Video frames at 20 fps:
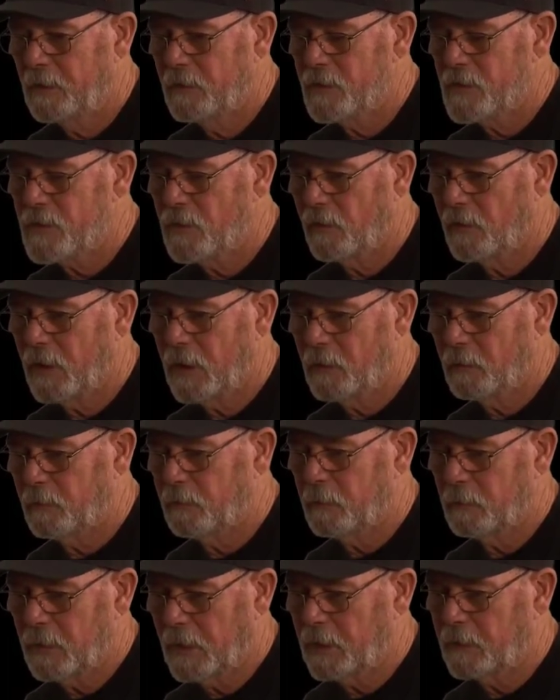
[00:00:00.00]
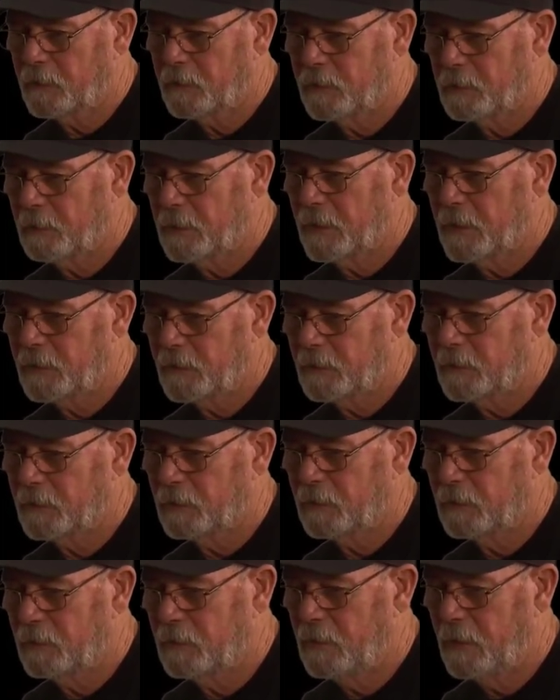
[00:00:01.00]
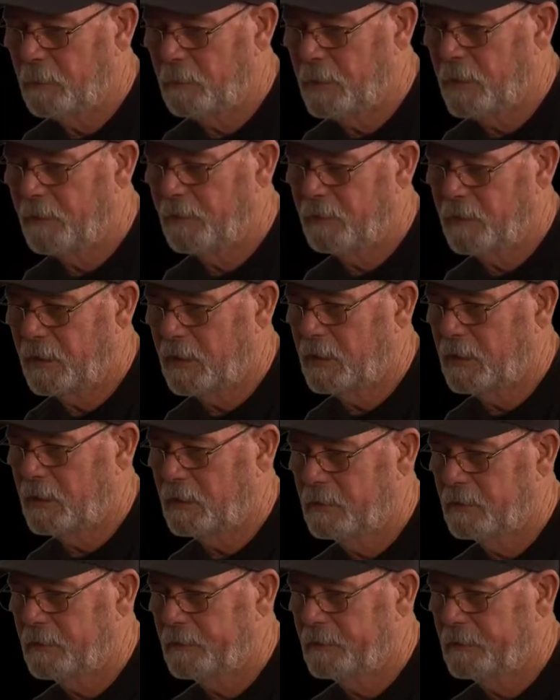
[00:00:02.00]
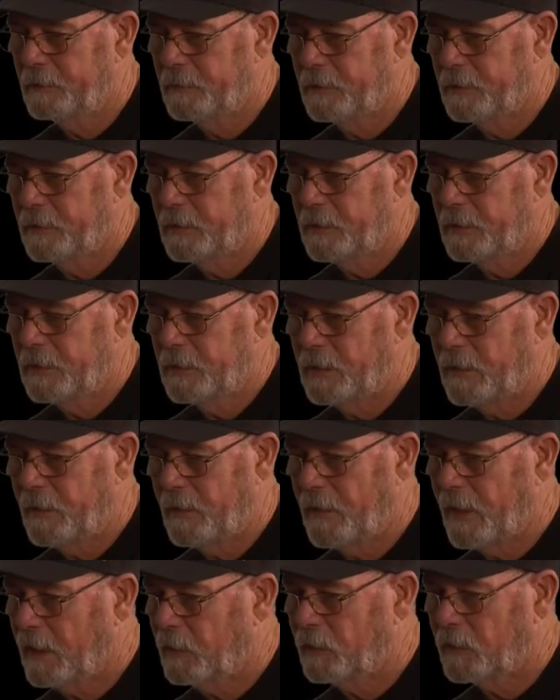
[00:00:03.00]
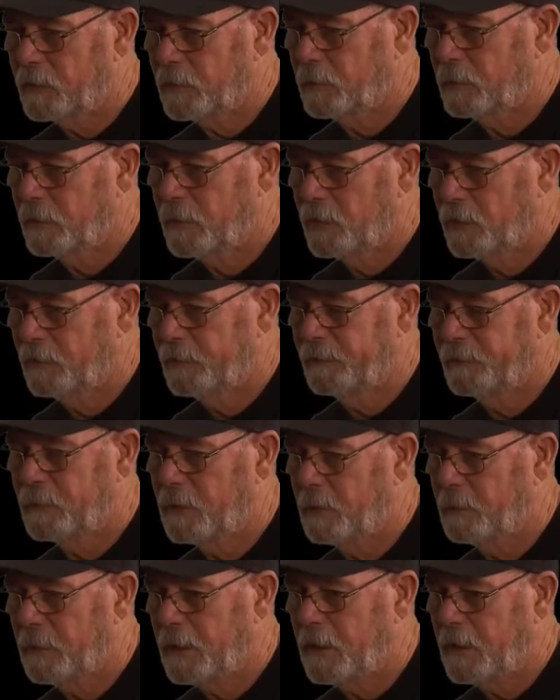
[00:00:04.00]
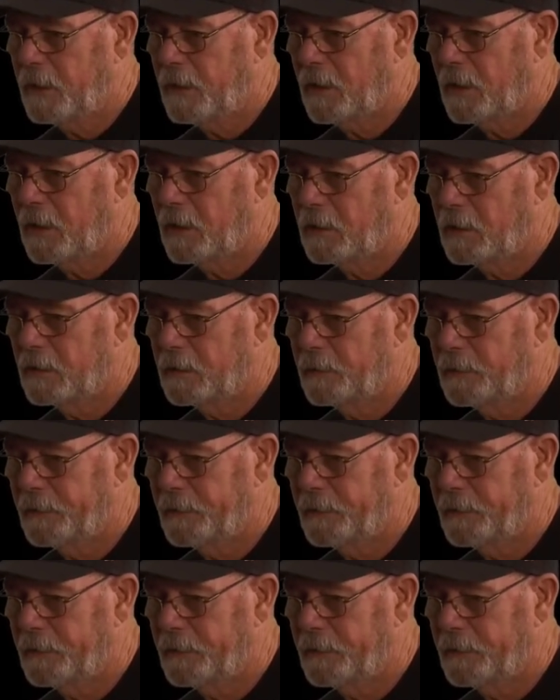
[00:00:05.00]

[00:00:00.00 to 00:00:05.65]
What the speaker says: so that was my spiritual epiphany. That was proof to me that